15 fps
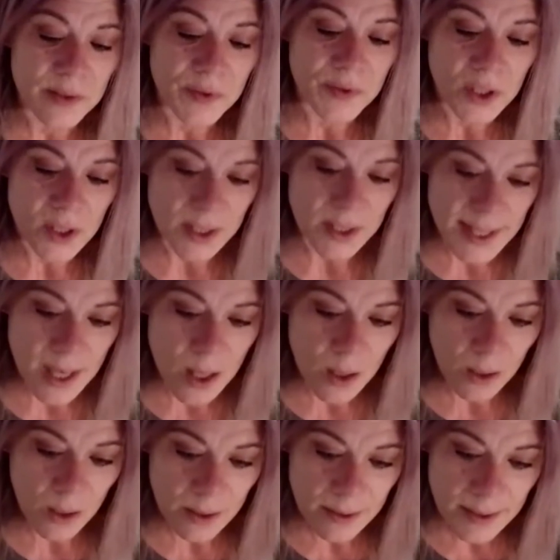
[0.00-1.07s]
you could
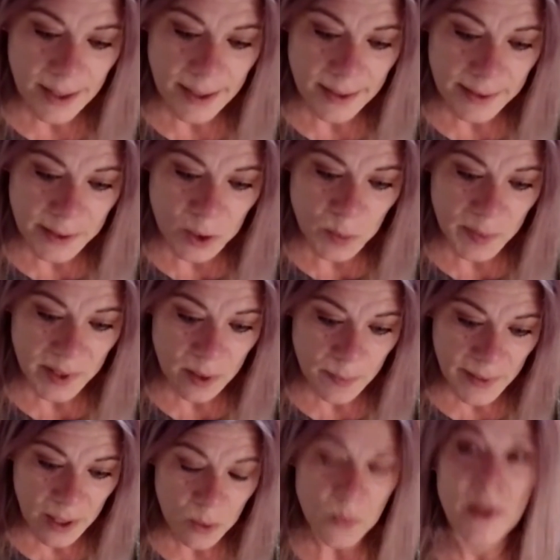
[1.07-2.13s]
tell a little bit
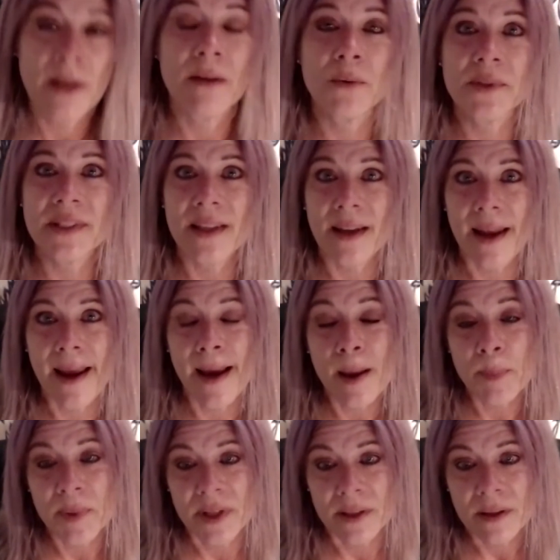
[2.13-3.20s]
about when it was going to
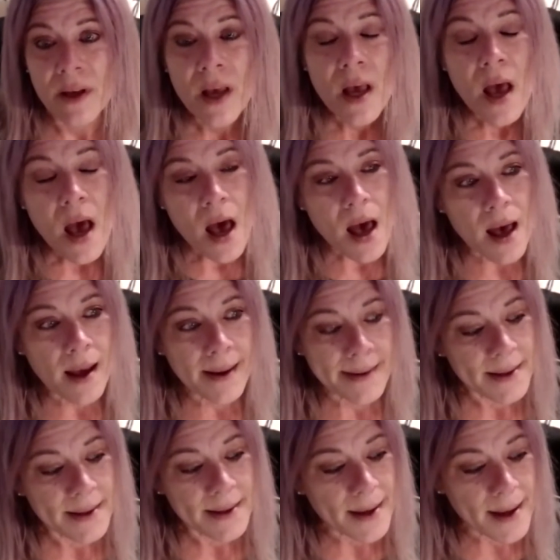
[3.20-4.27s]
happen.
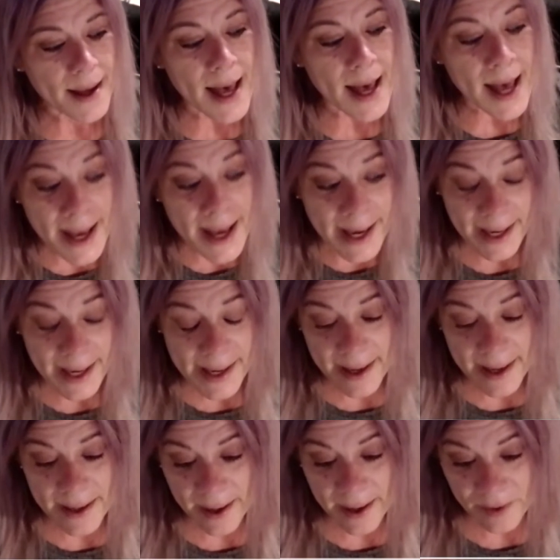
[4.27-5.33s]
I I
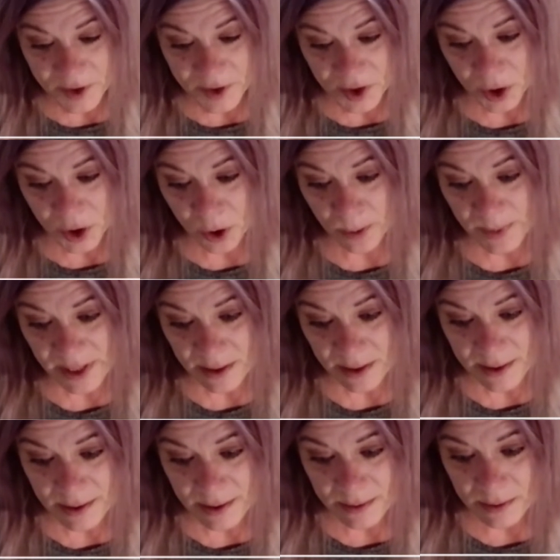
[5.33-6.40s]
have
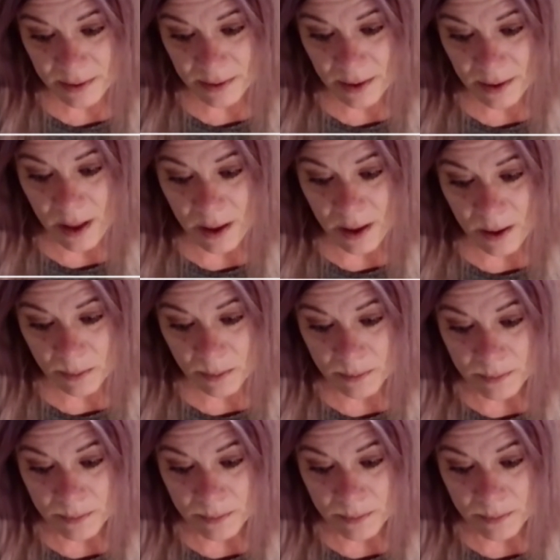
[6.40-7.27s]
determined um,